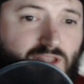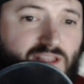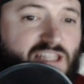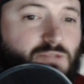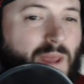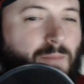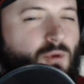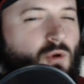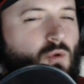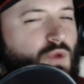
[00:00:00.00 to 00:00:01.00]
These
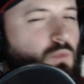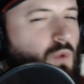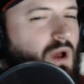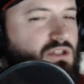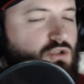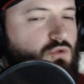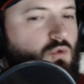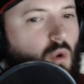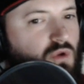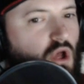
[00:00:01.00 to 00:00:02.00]
people we want to
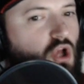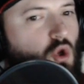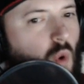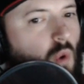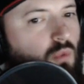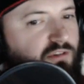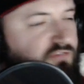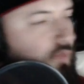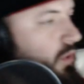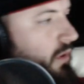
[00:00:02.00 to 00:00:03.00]
quote unquote
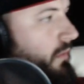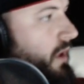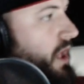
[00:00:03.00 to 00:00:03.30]
reform